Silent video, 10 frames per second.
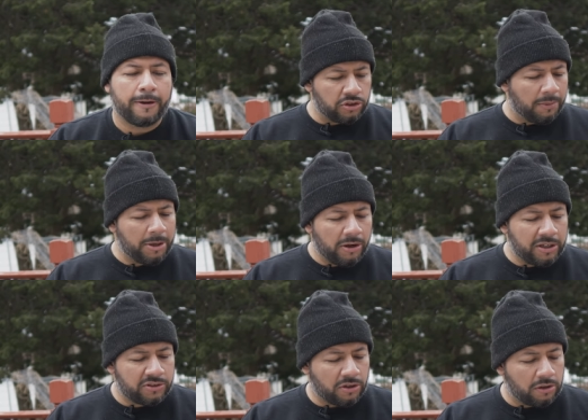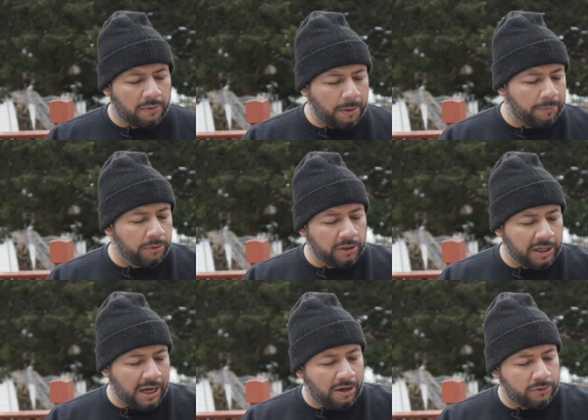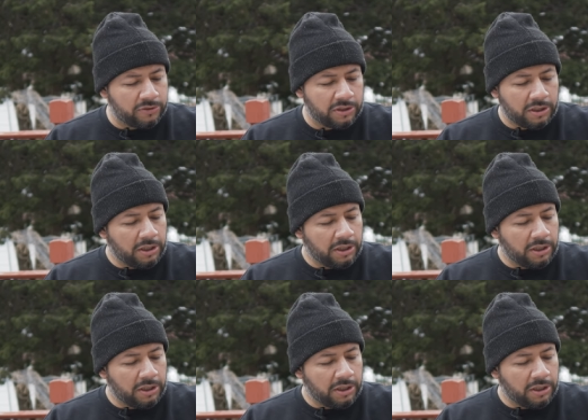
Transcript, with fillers: So let me go ahead and start off by pulling out,